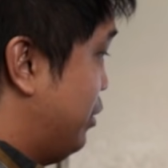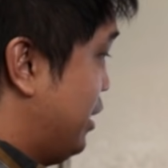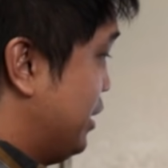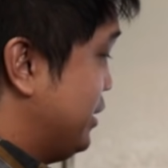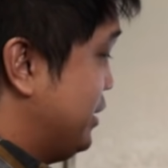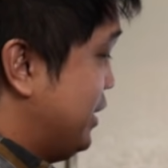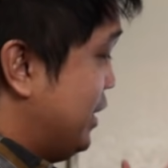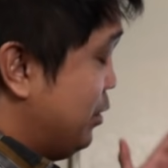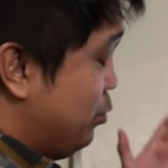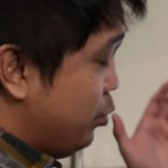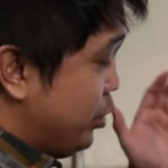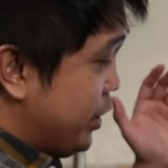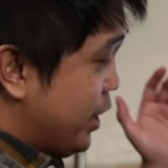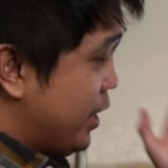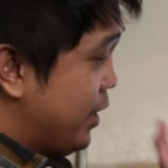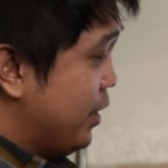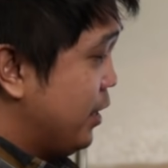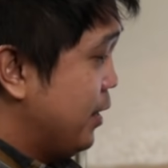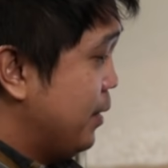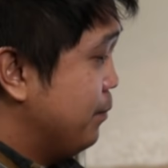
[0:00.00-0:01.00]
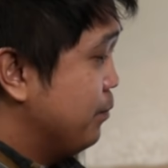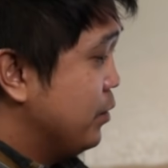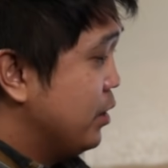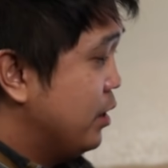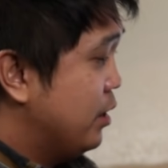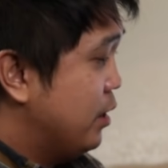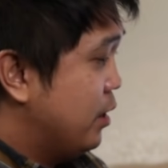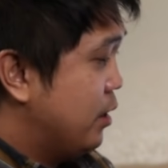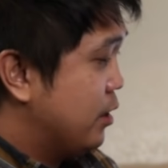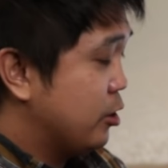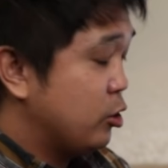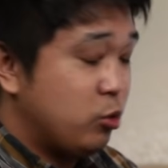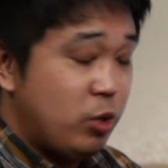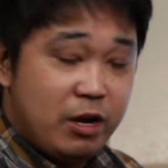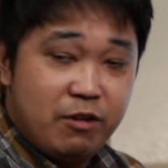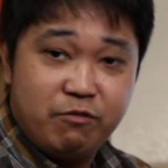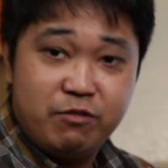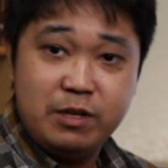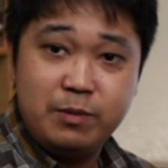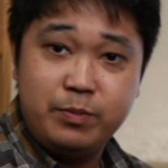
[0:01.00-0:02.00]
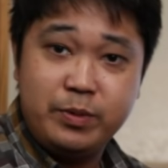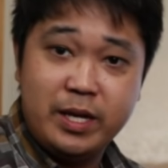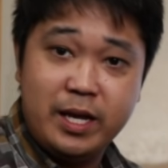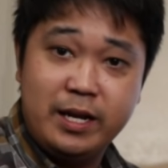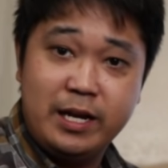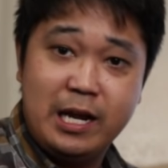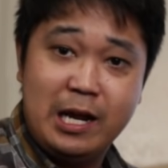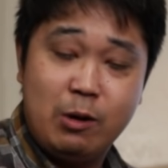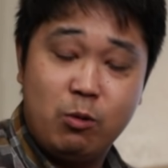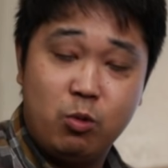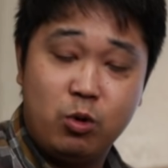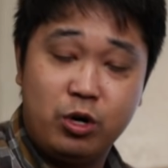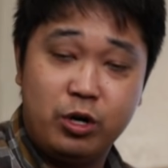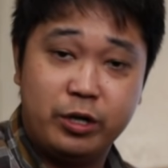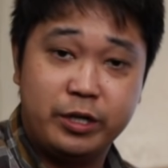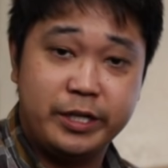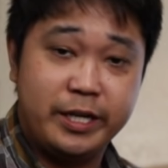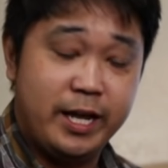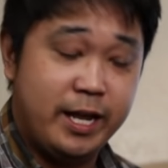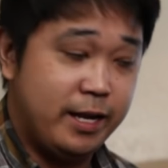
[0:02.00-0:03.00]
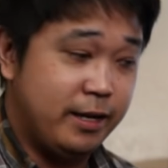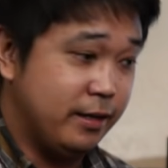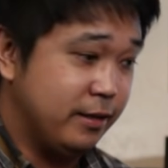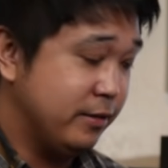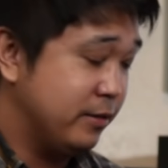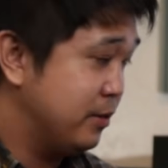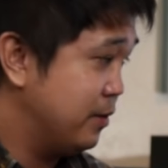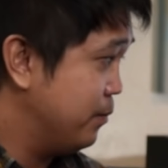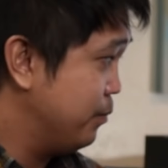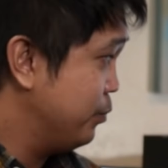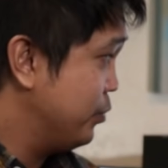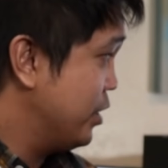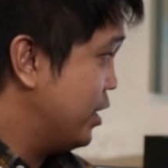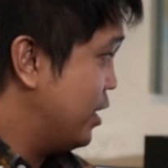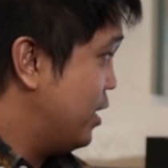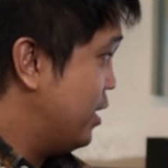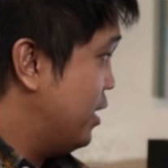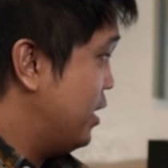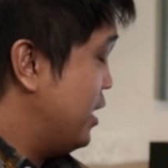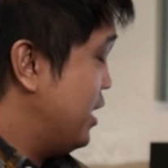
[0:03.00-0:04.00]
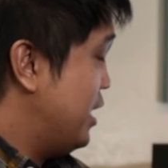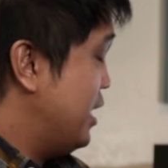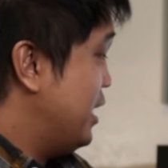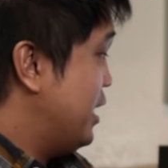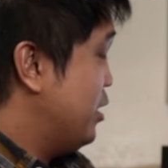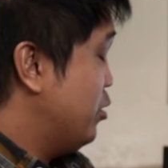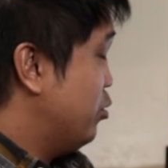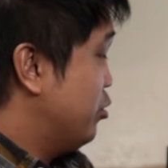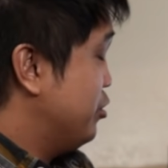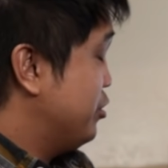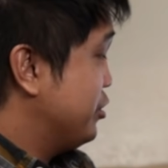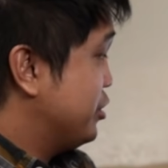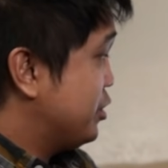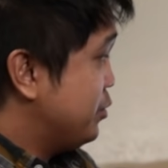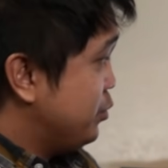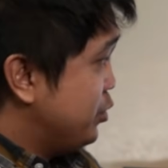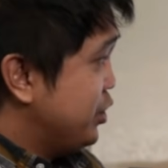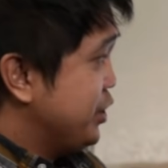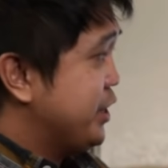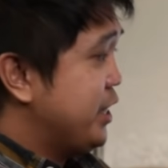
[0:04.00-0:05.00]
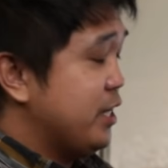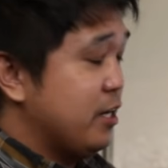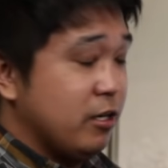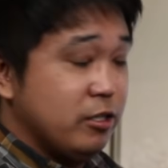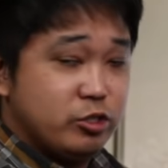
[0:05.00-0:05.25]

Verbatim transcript: plugged in, we got a great VPN network and in order to communicate